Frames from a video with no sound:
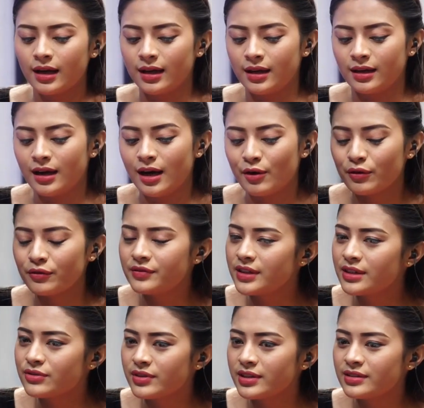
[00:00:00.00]
out of
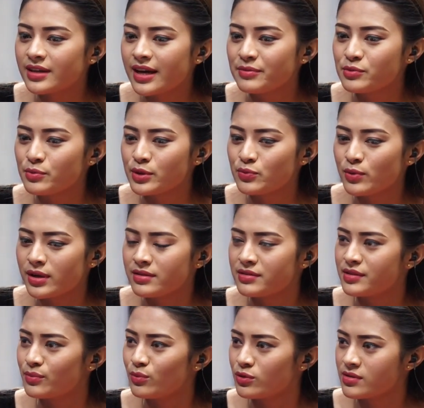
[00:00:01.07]
the three types, which one is
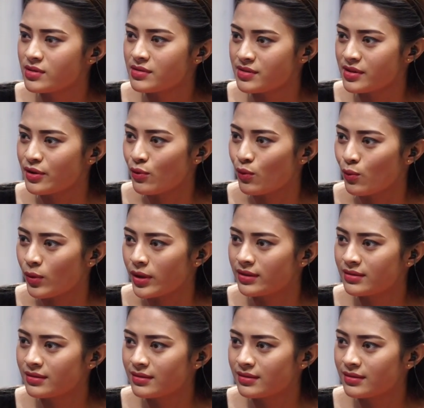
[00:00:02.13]
the most secure one?